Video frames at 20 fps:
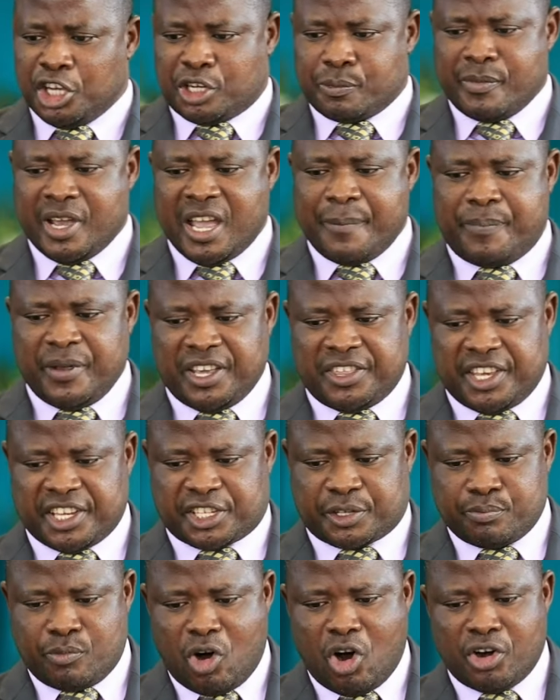It may be
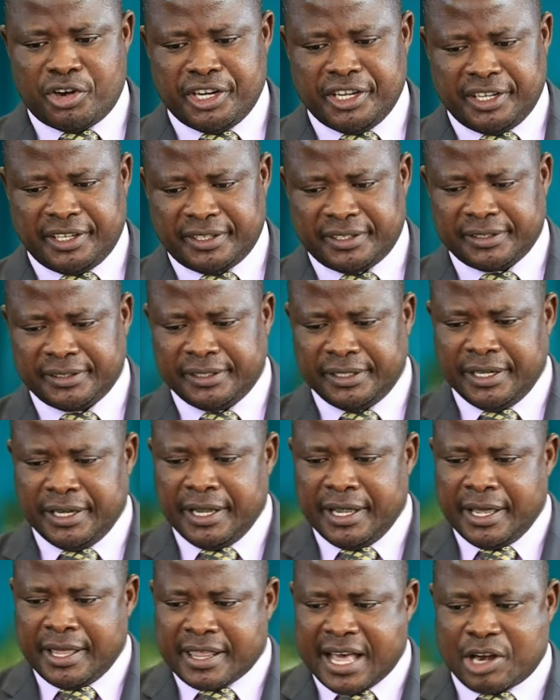this morning
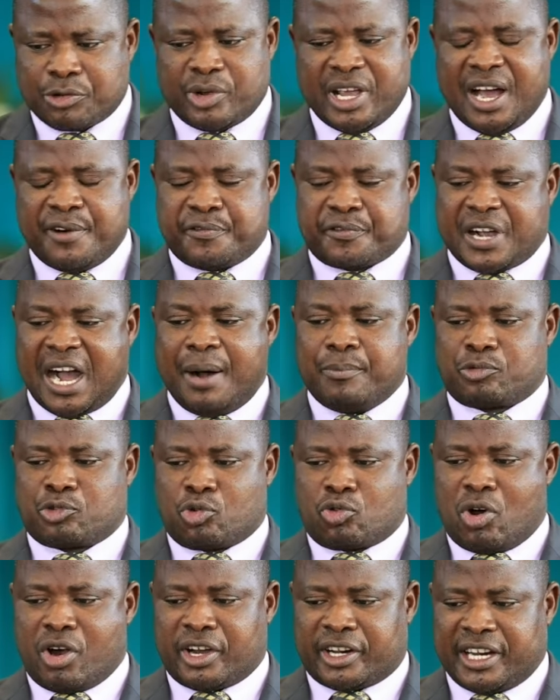that we have
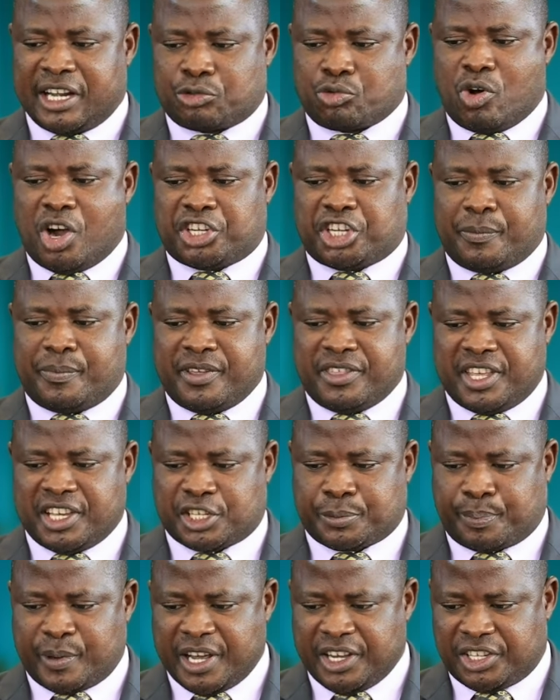come to congregate worship in
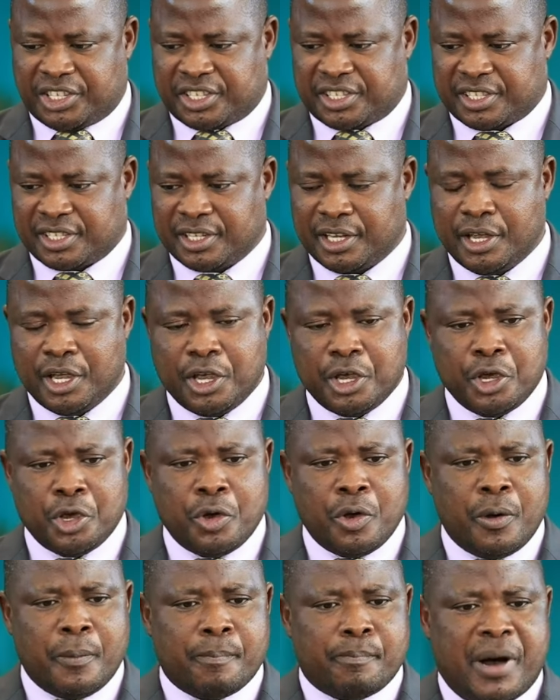this place.
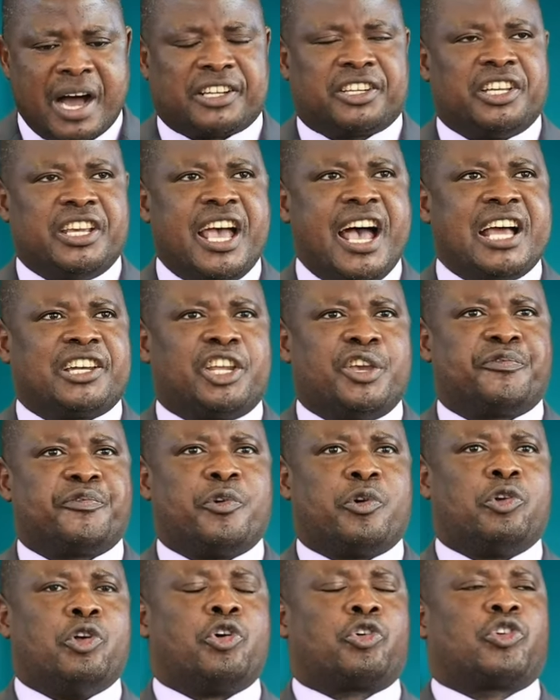But yet,
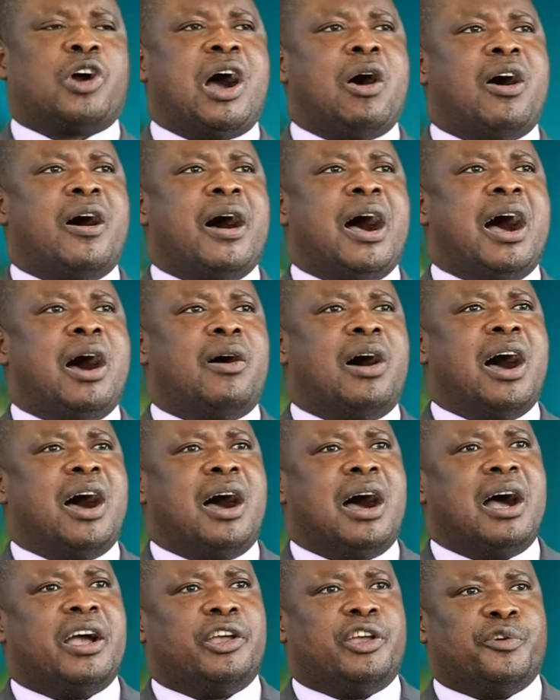if we look, our,
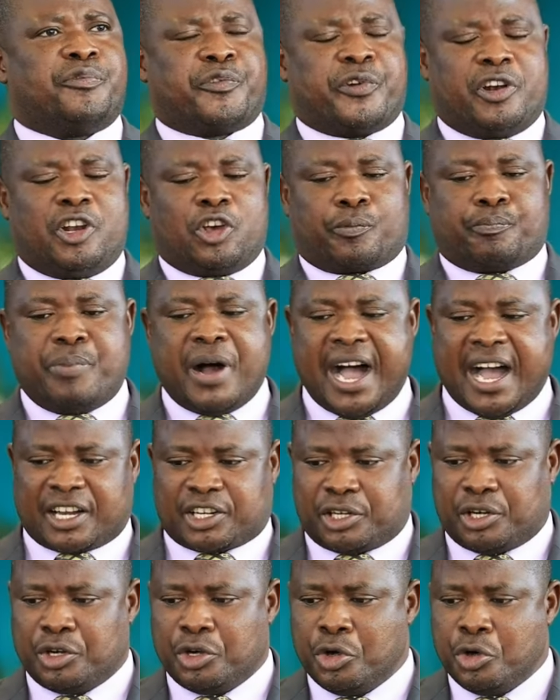our, if we look
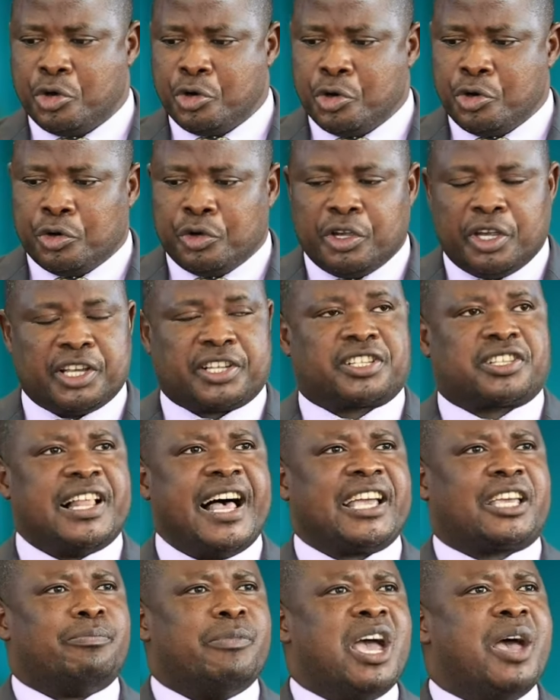back,
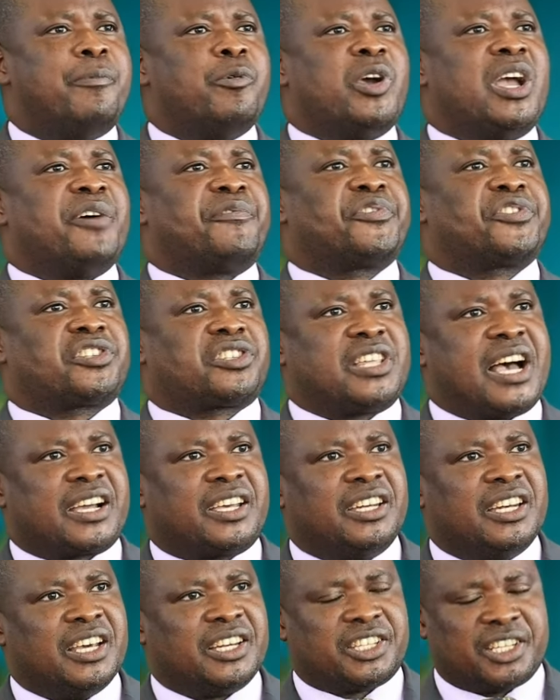it's like maybe we have
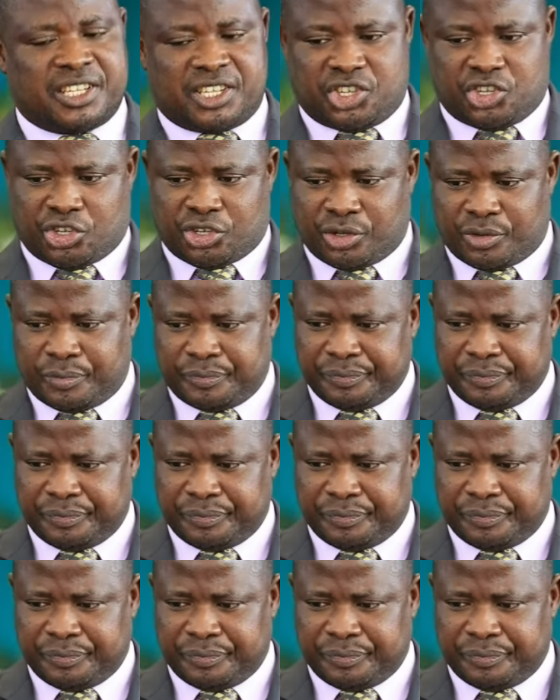stagnated.